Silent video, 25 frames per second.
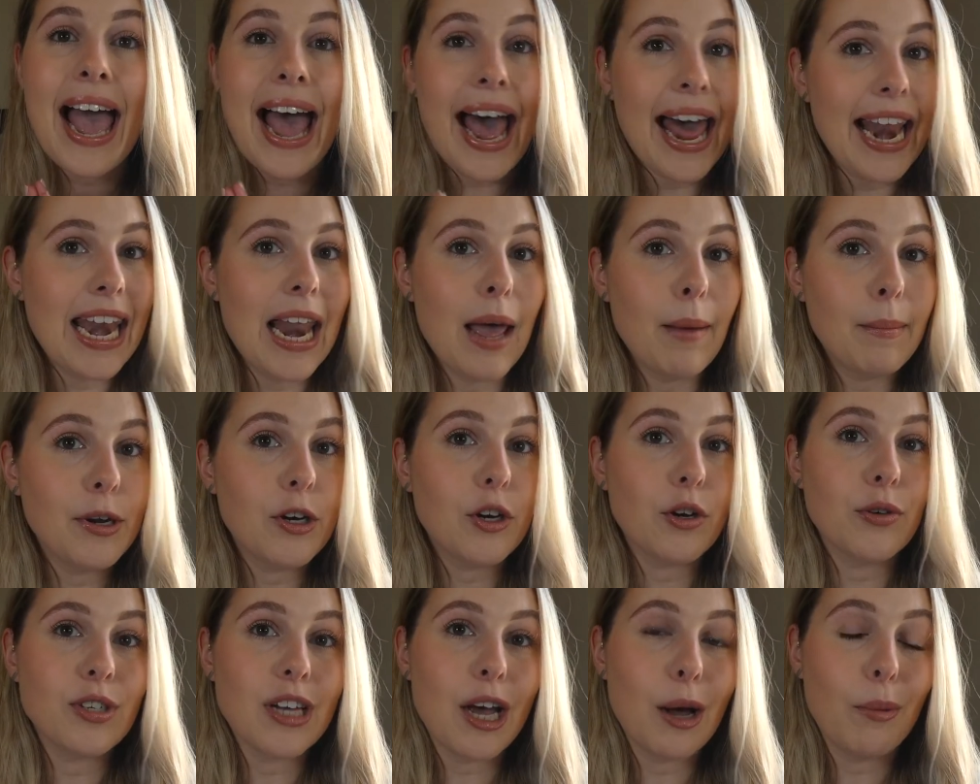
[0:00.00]
And let me
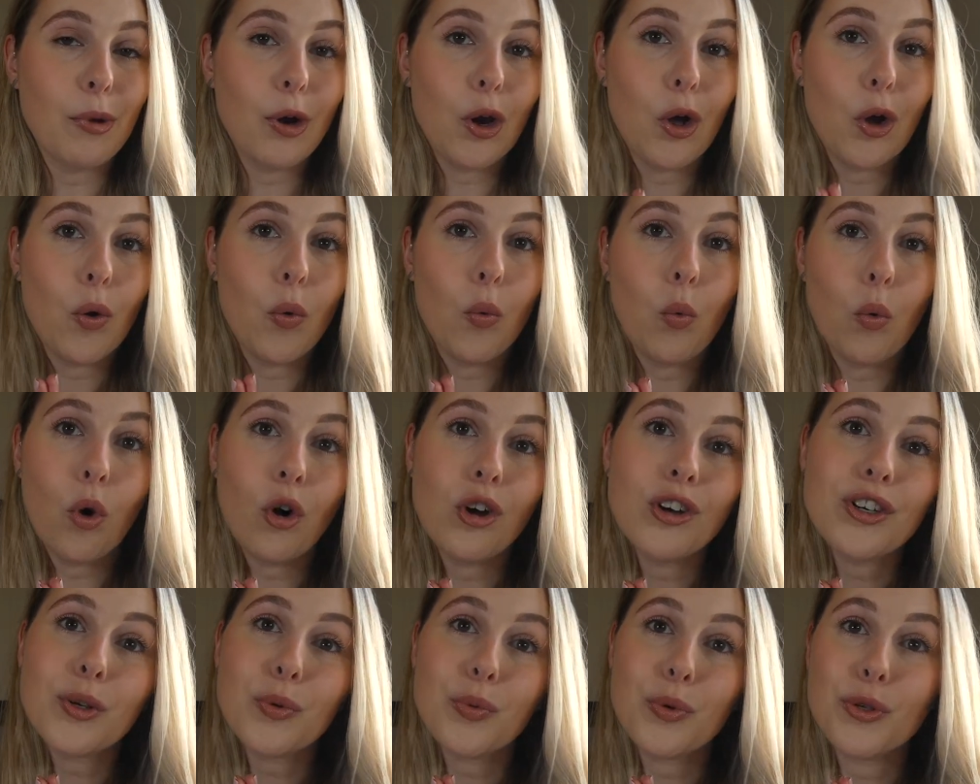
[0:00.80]
know down below
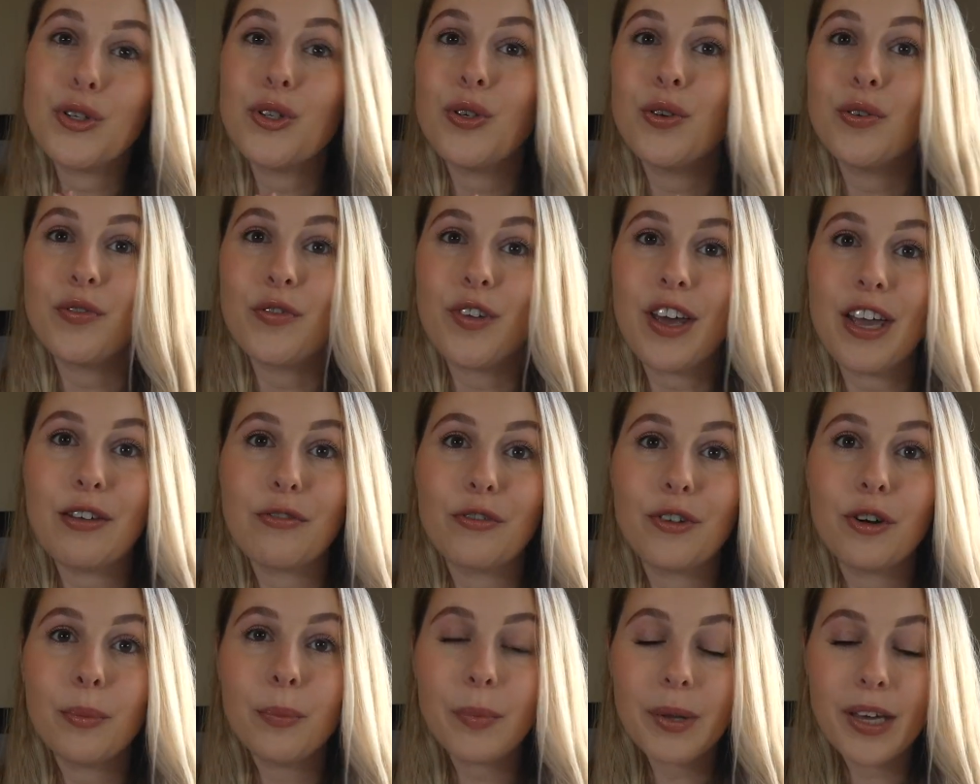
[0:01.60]
what was your
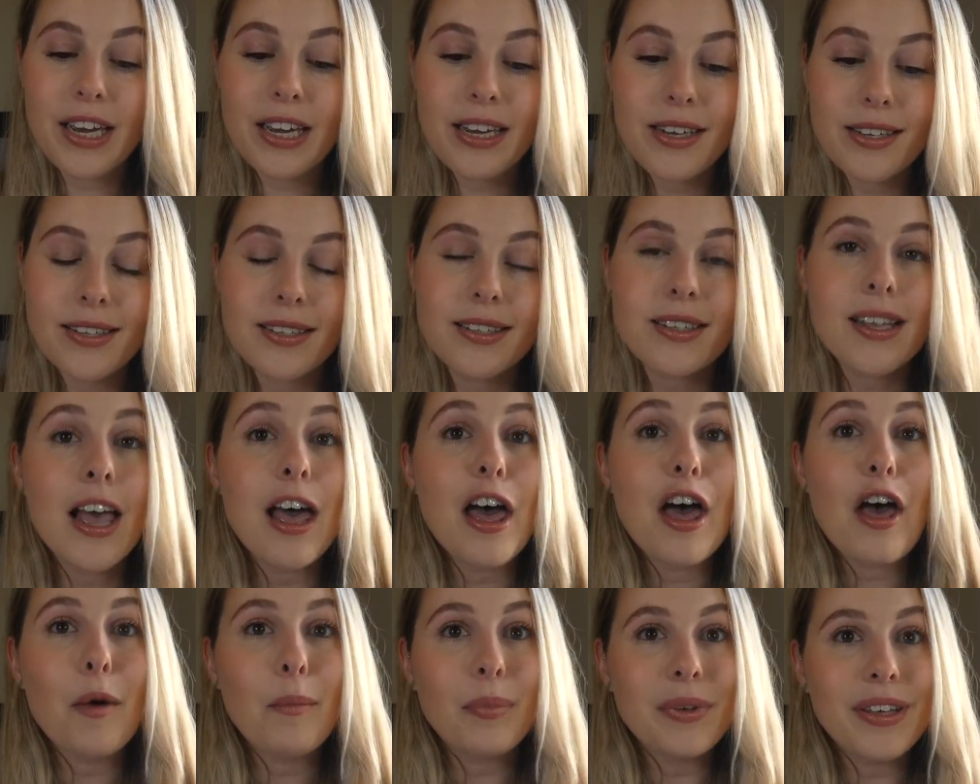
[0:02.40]
favourite piece.
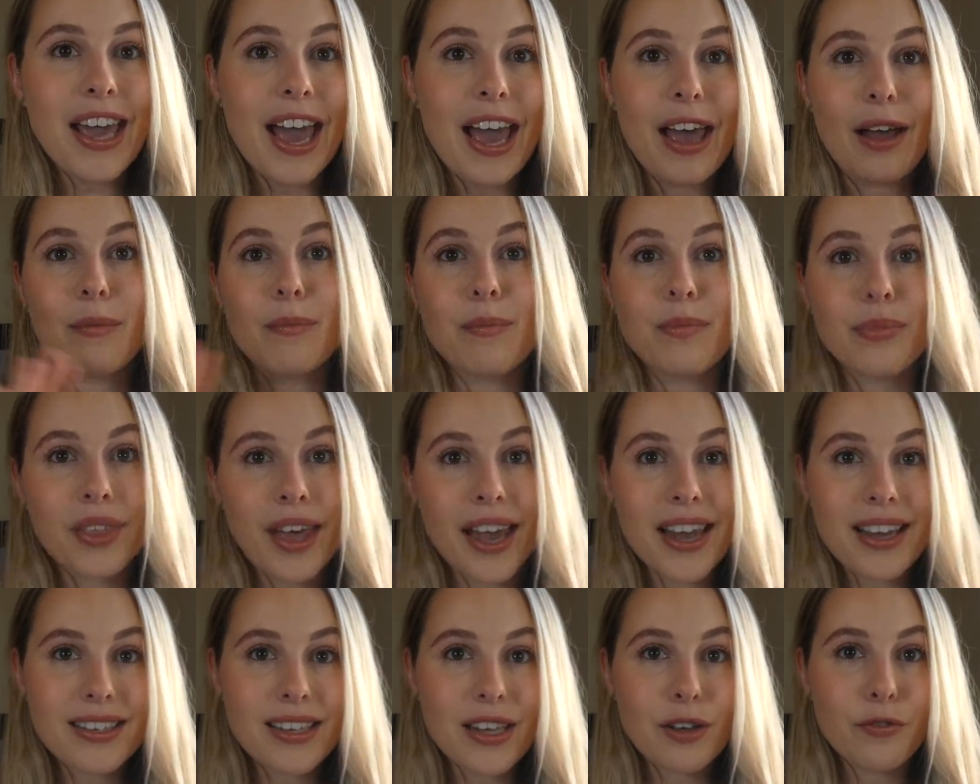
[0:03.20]
But yeah,
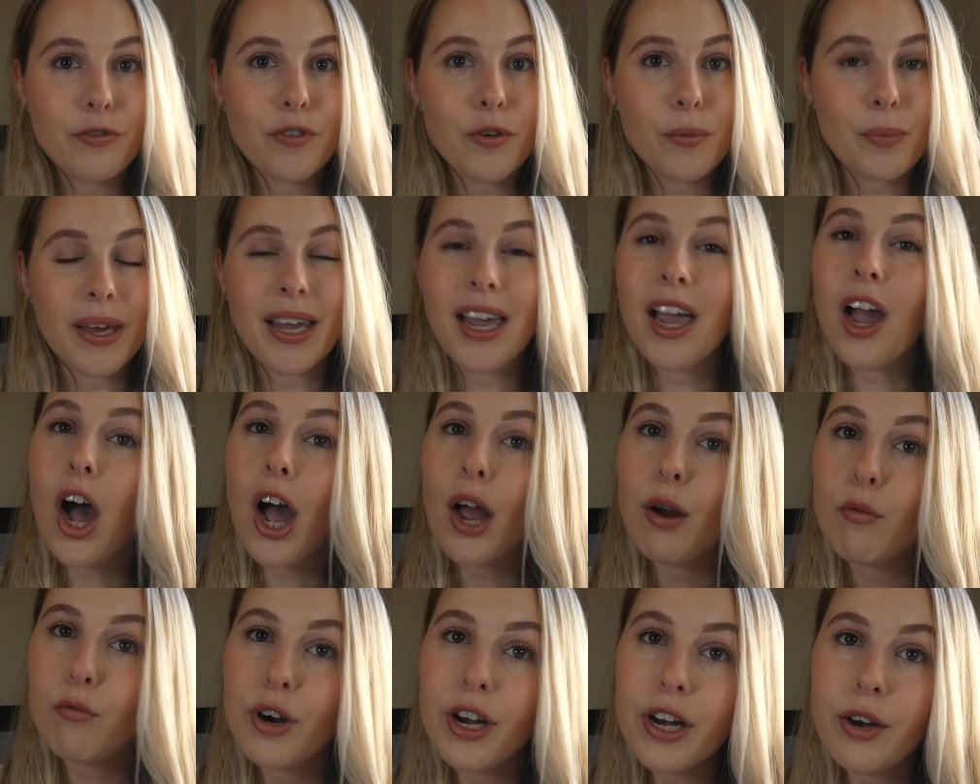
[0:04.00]
that is it for me.
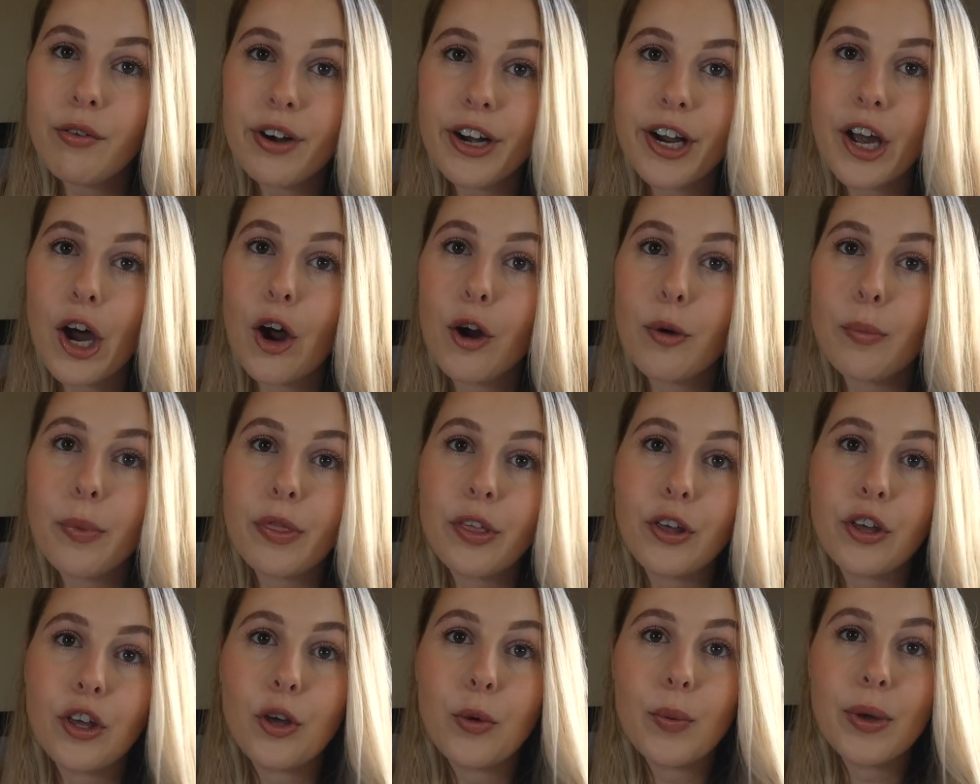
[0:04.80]
I really, really hope
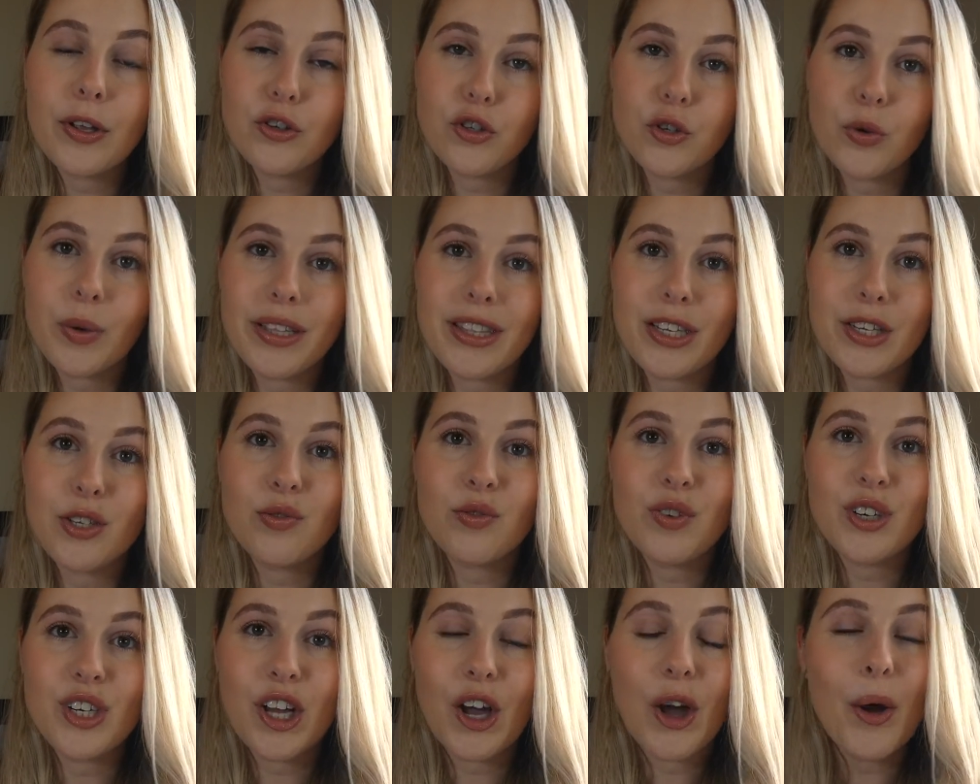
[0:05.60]
that you enjoyed this
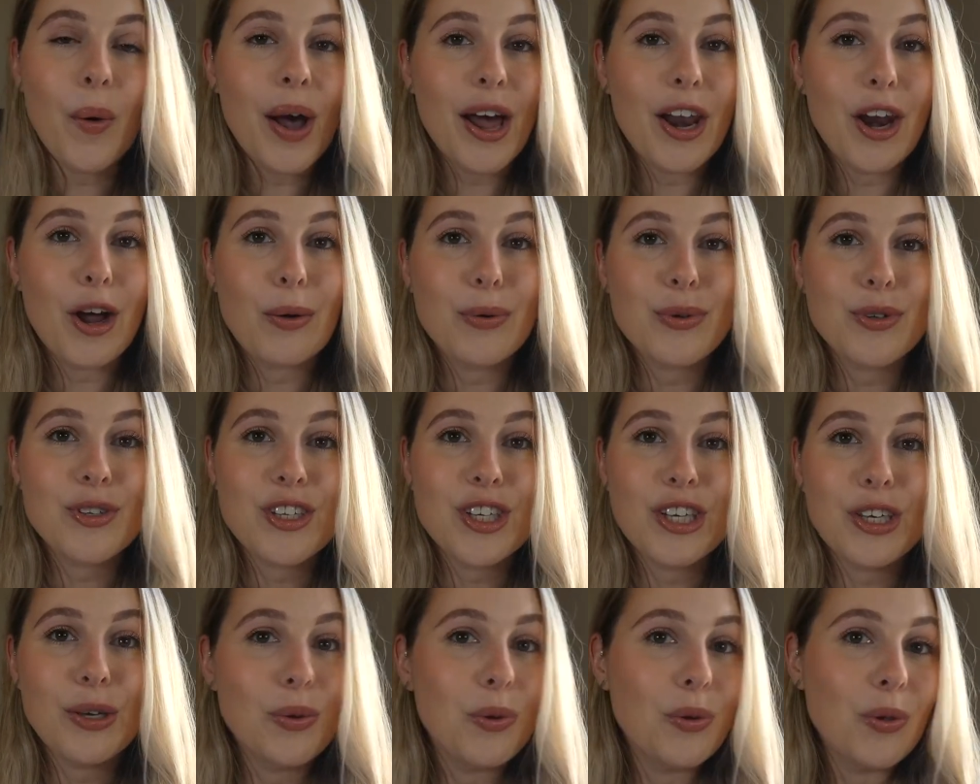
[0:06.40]
video. And I will
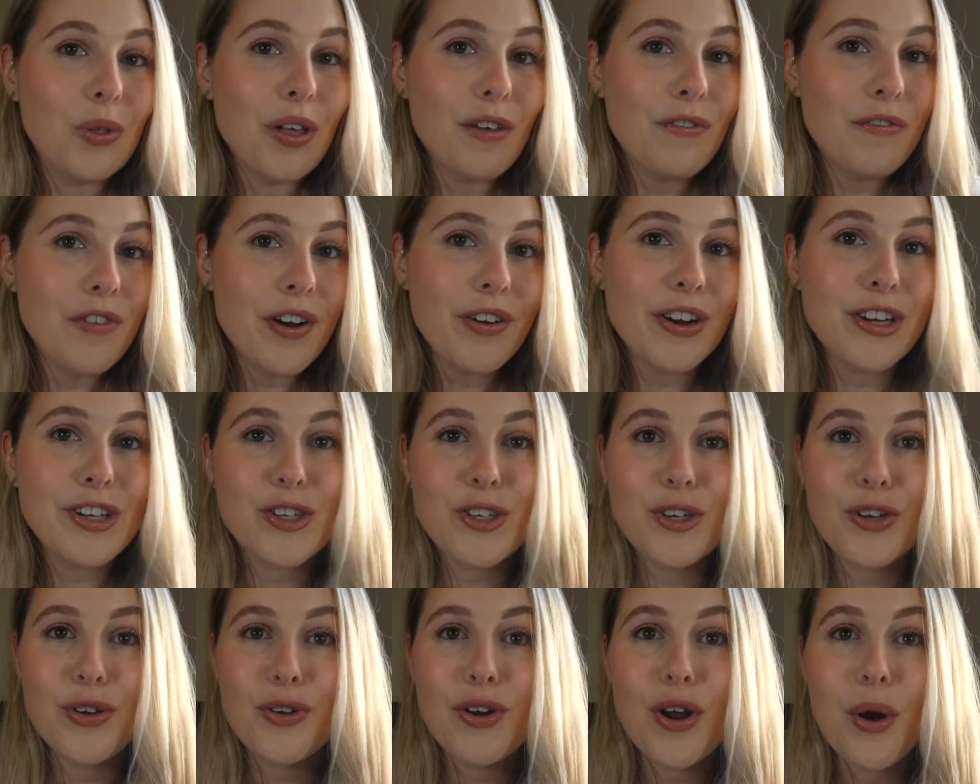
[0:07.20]
see you all very
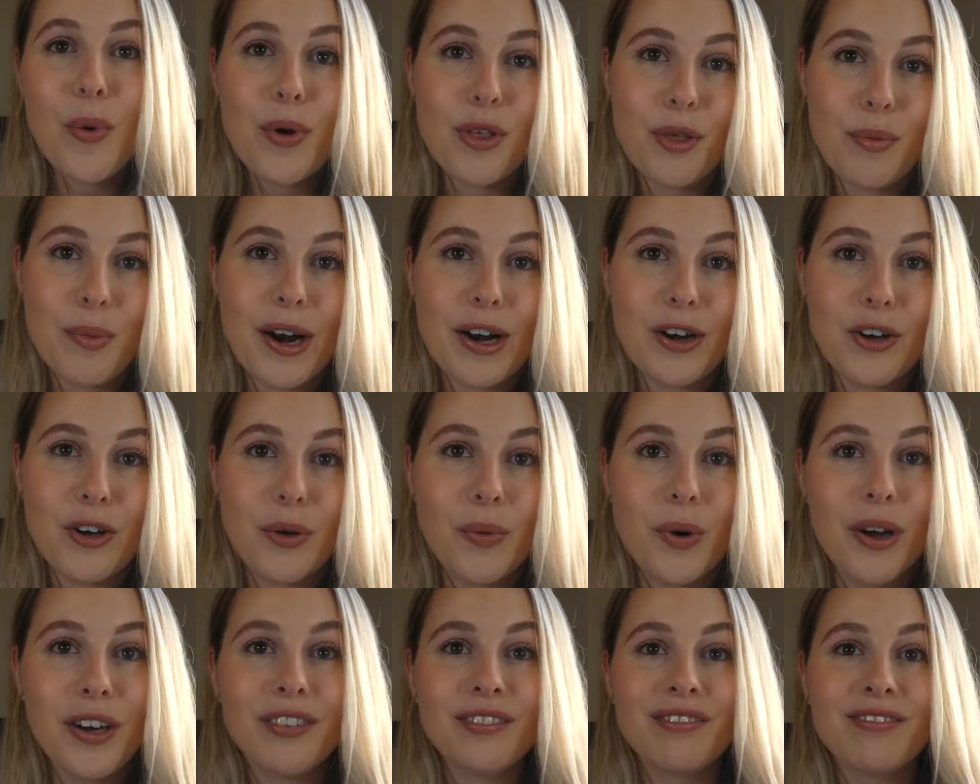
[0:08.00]
soon with a brand
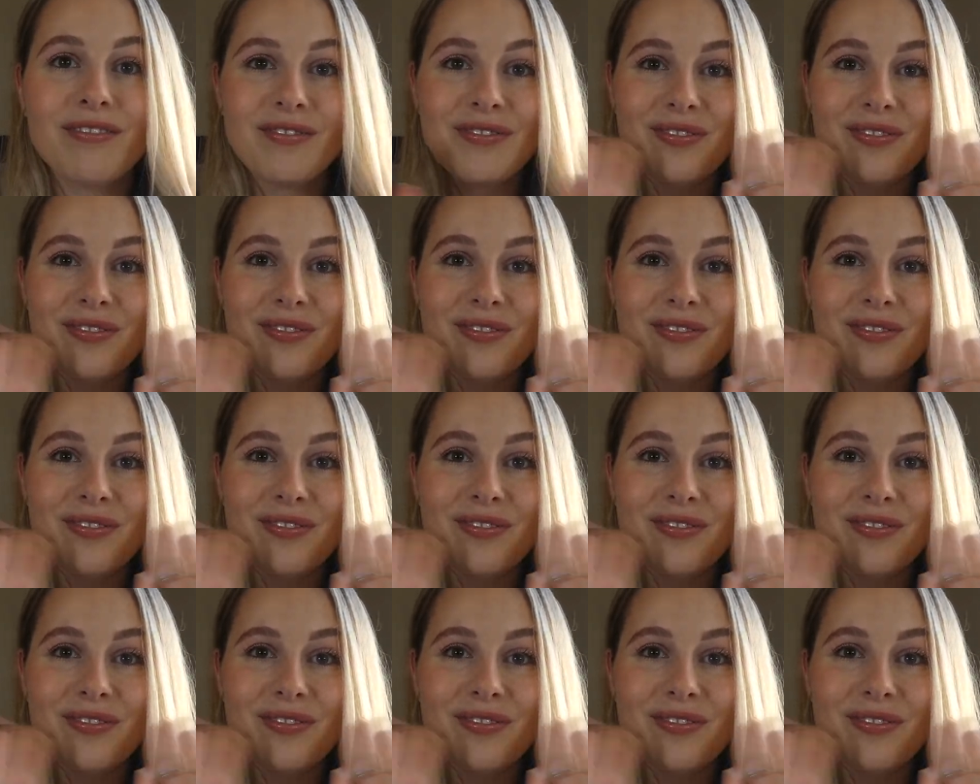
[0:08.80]
new one.